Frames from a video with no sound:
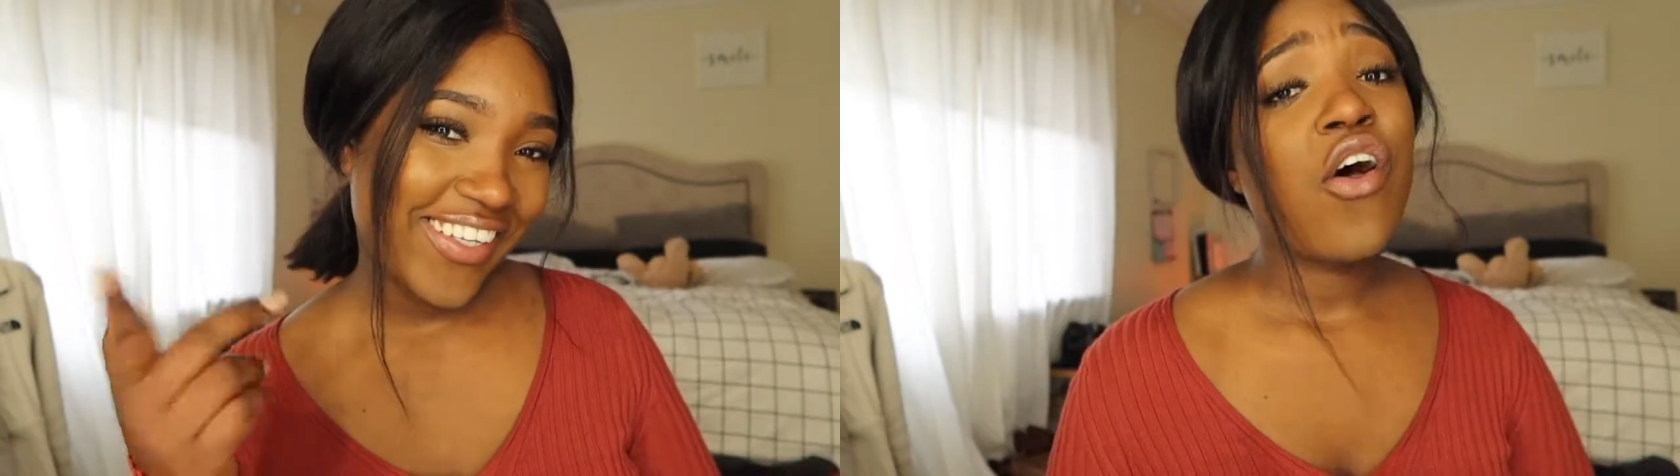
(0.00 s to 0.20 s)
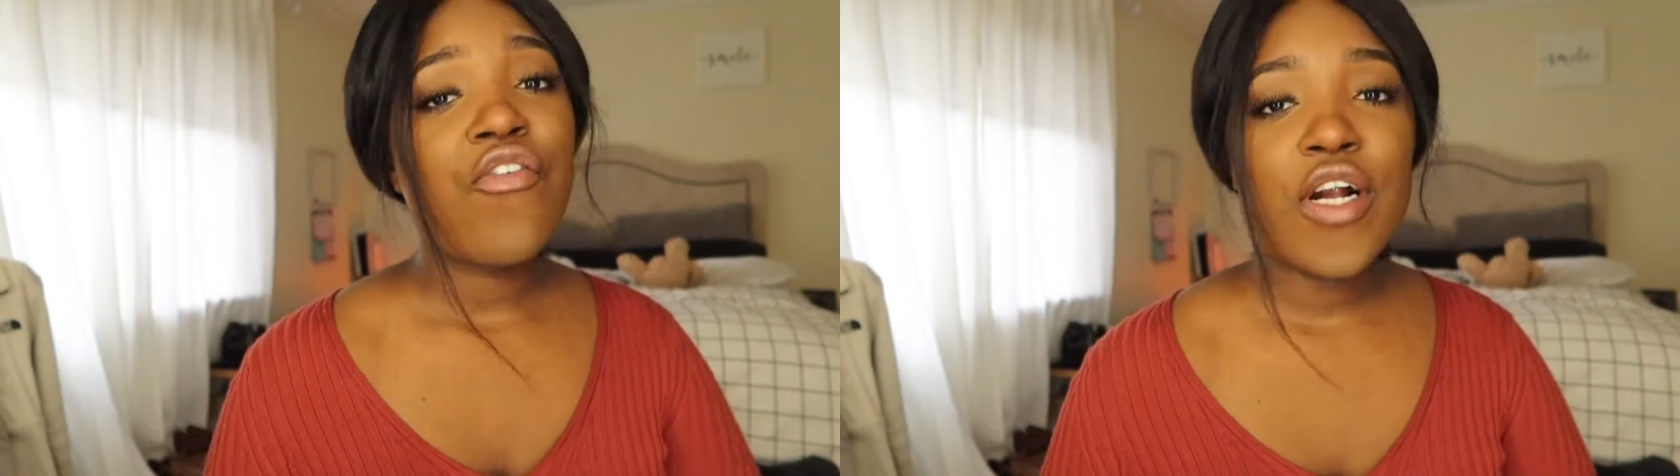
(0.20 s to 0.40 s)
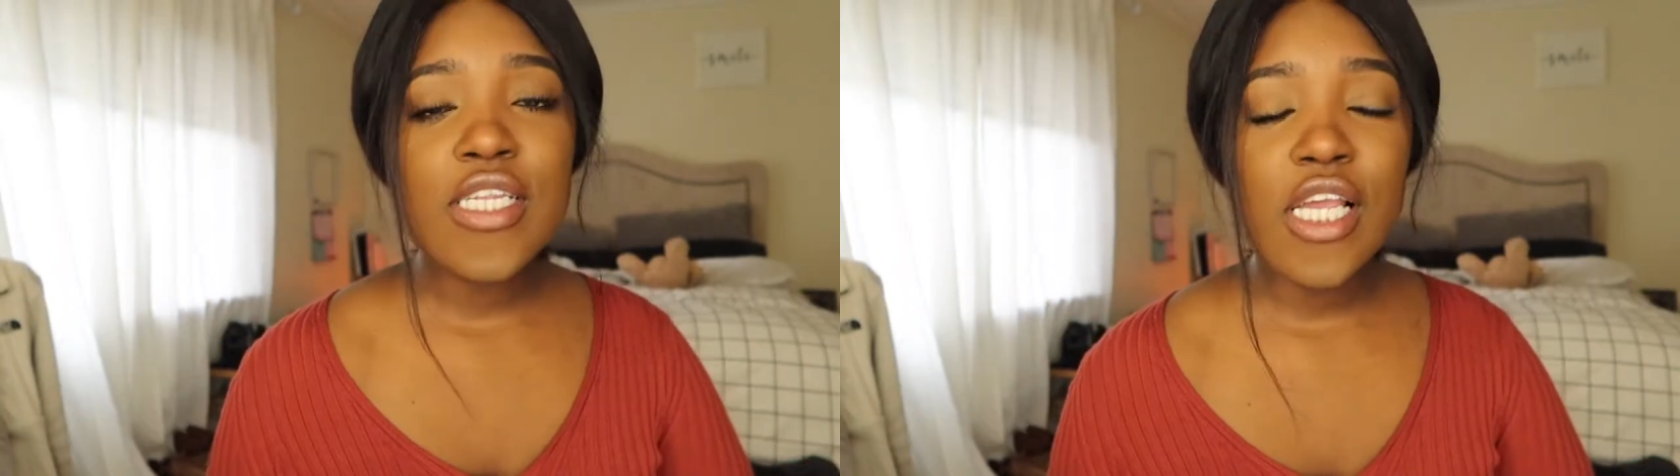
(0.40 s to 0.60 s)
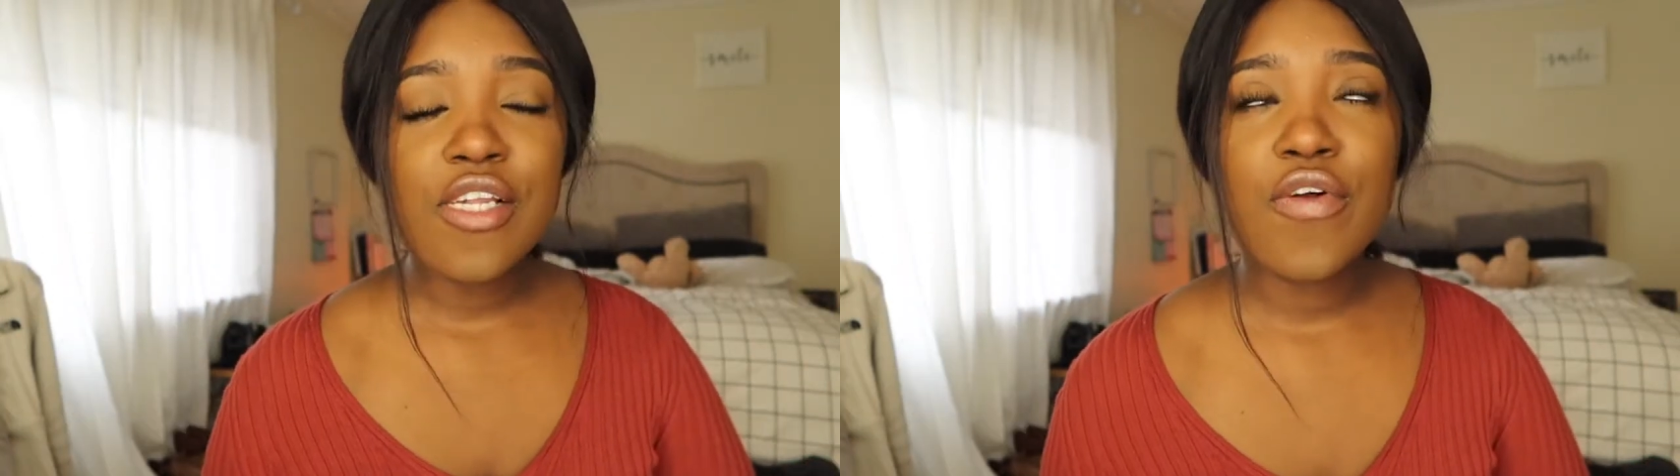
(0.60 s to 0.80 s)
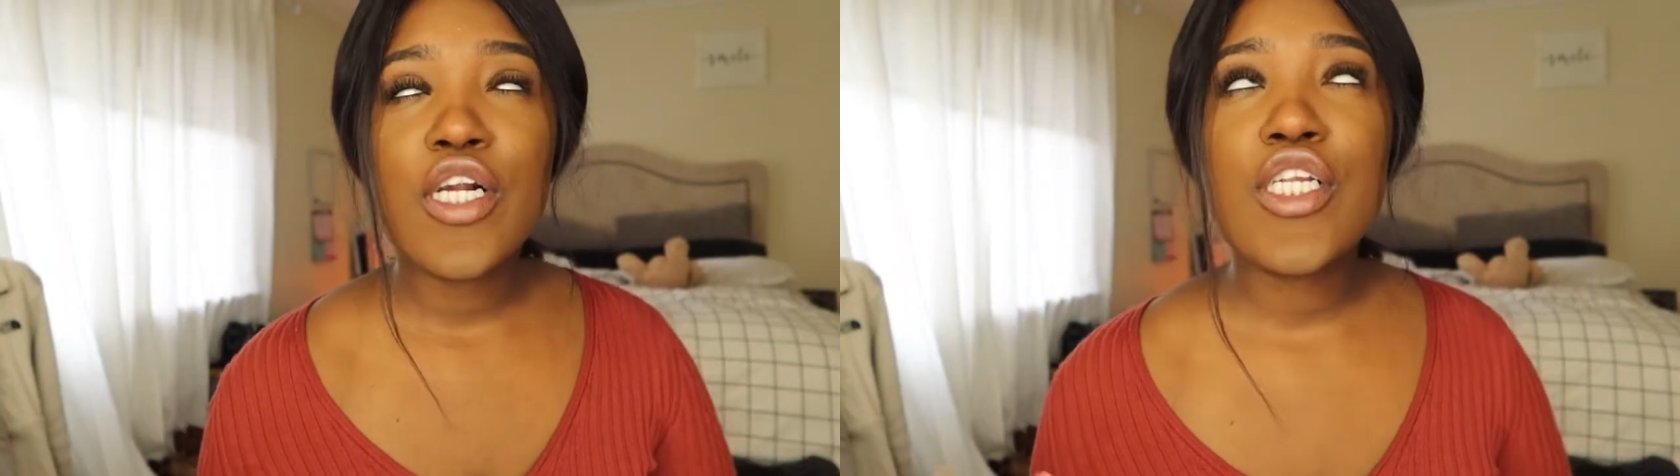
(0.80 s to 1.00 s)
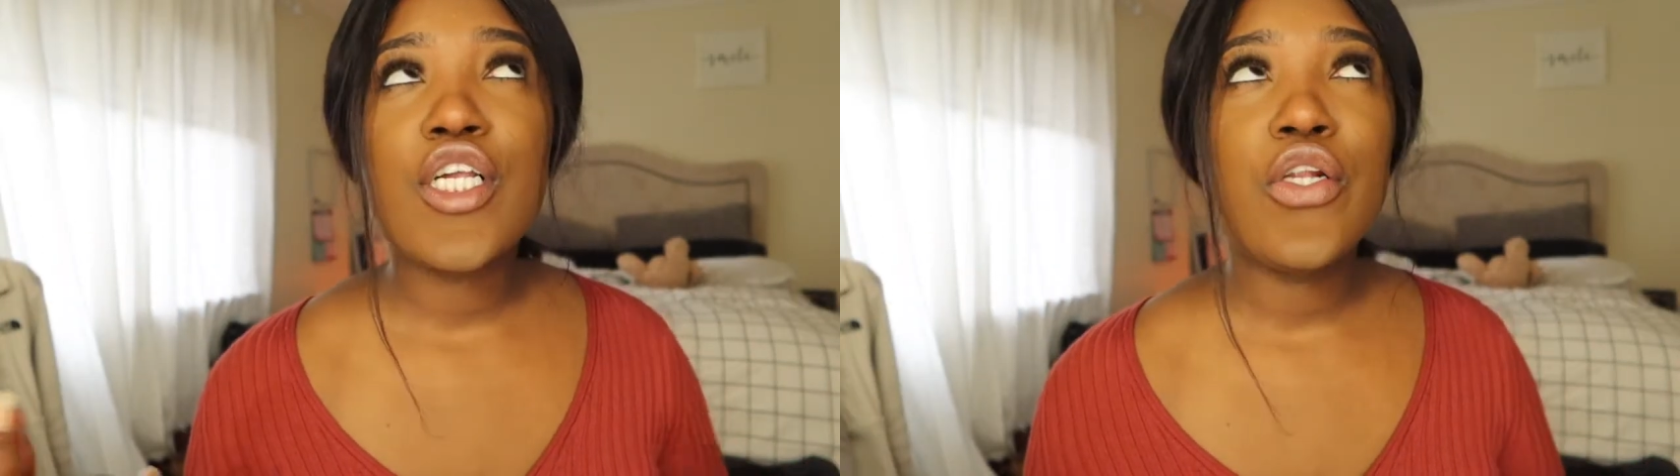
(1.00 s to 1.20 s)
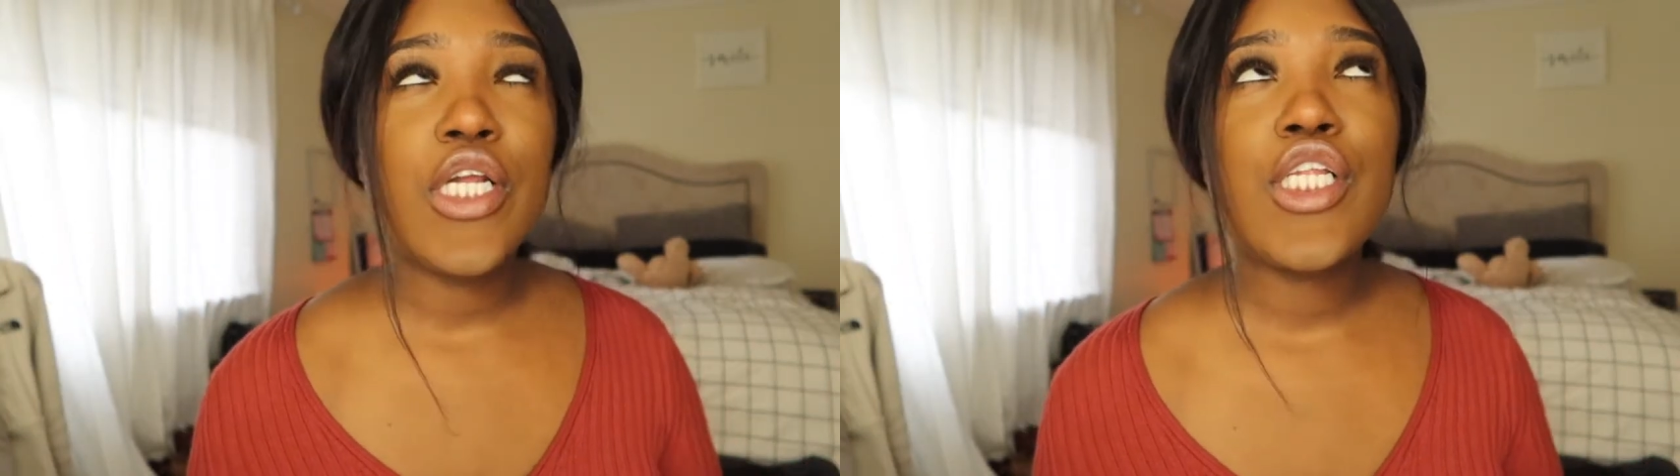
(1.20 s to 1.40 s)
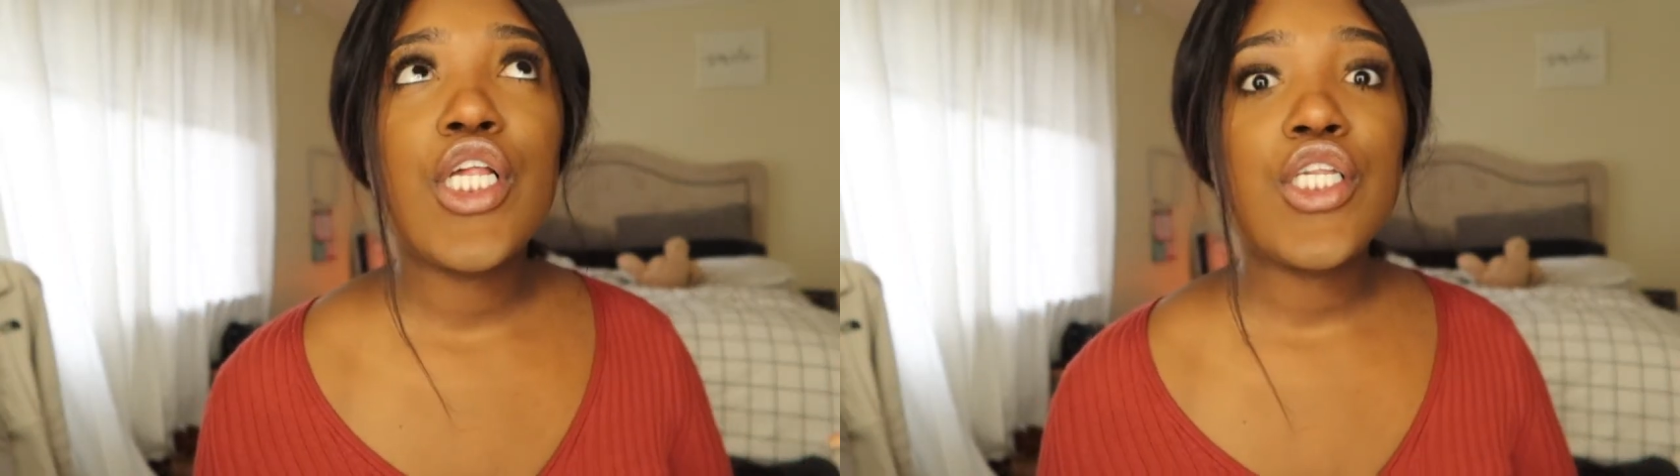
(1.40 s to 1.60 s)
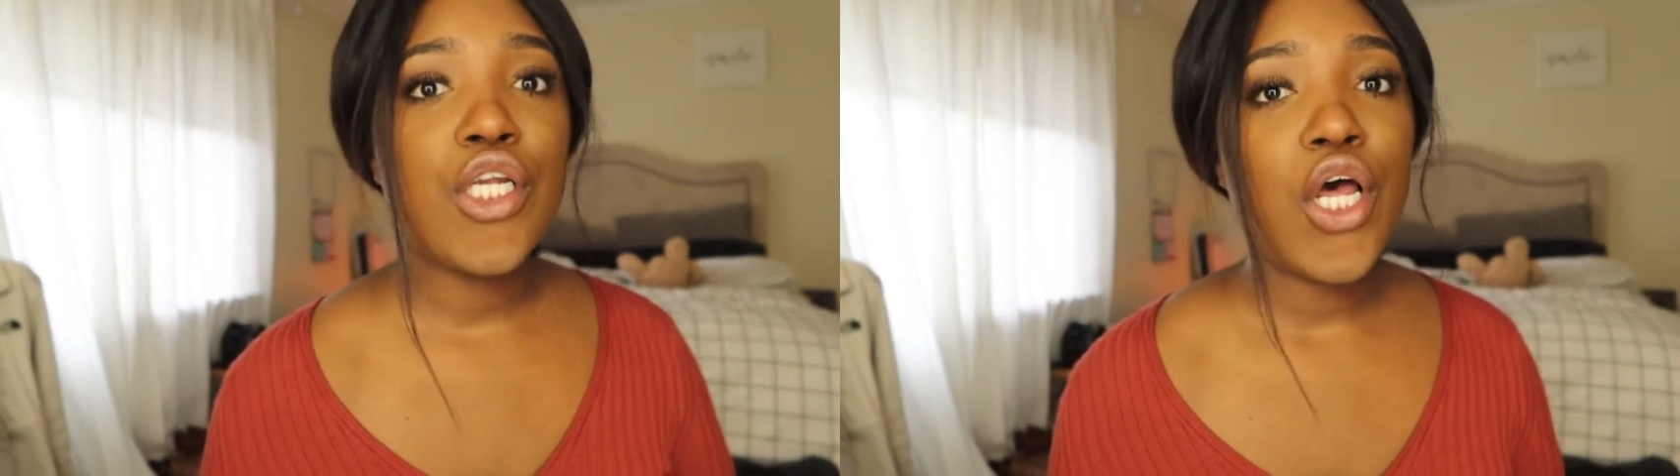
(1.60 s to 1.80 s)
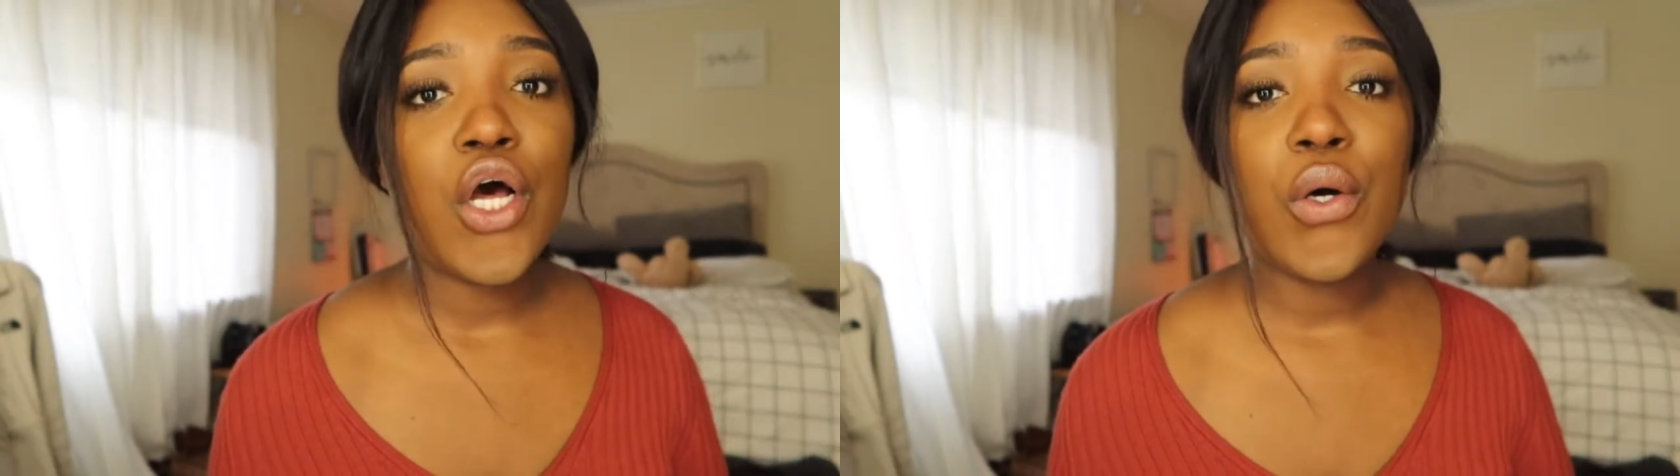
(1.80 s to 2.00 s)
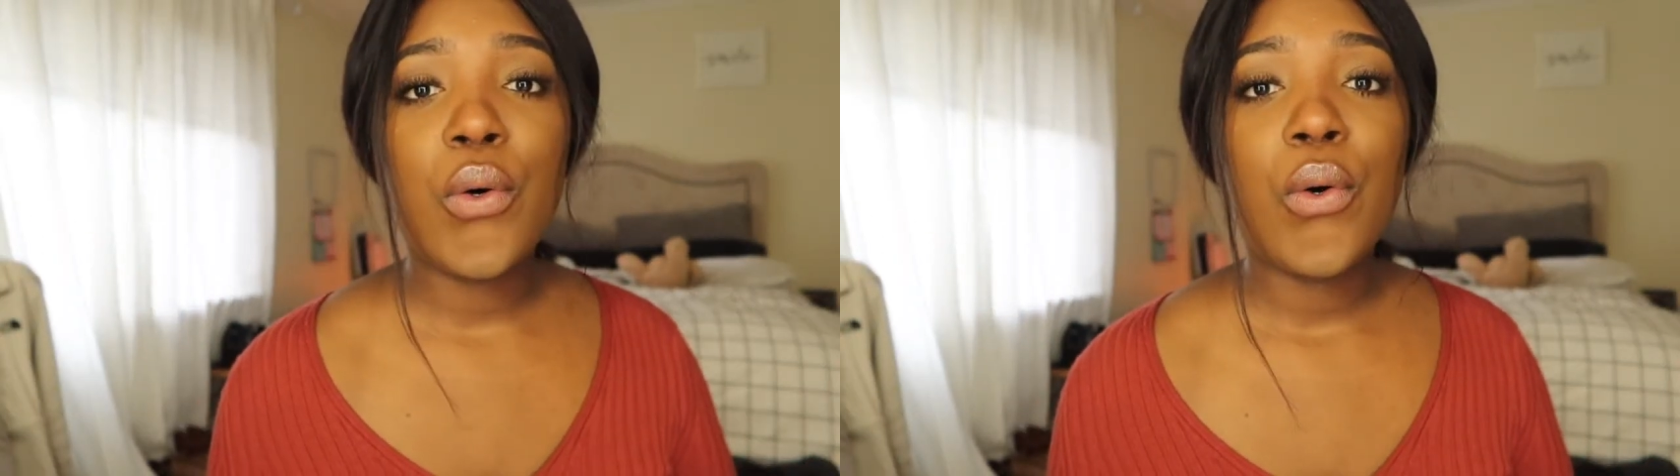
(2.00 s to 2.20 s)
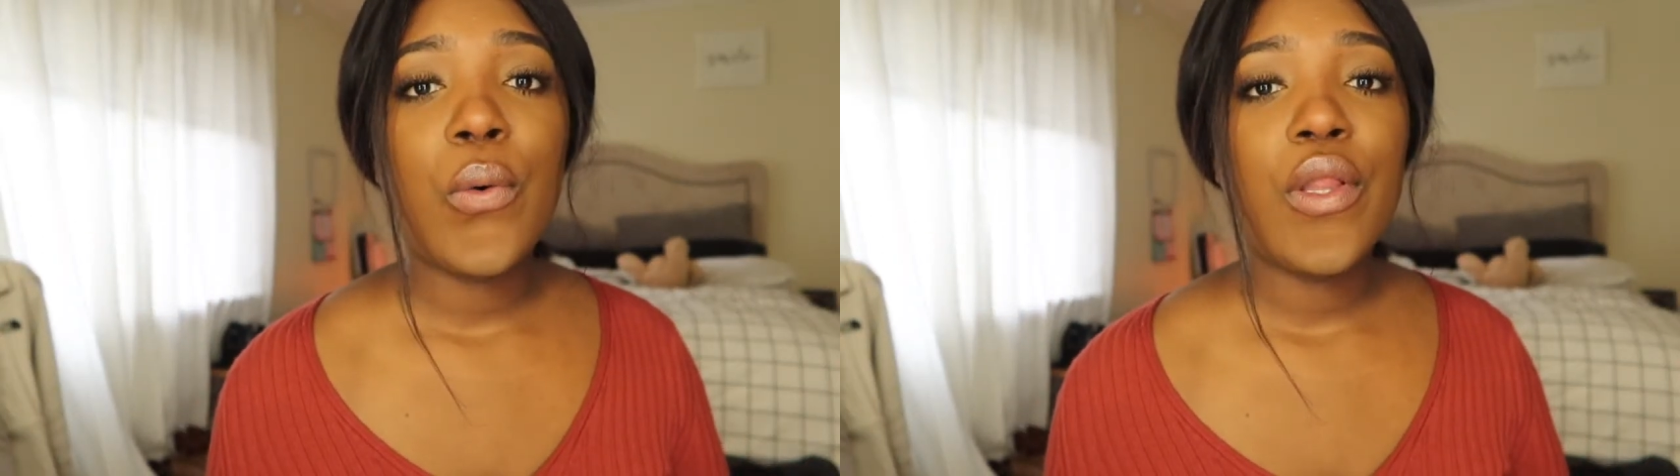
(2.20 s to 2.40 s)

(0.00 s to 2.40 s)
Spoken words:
So first things first, you need to know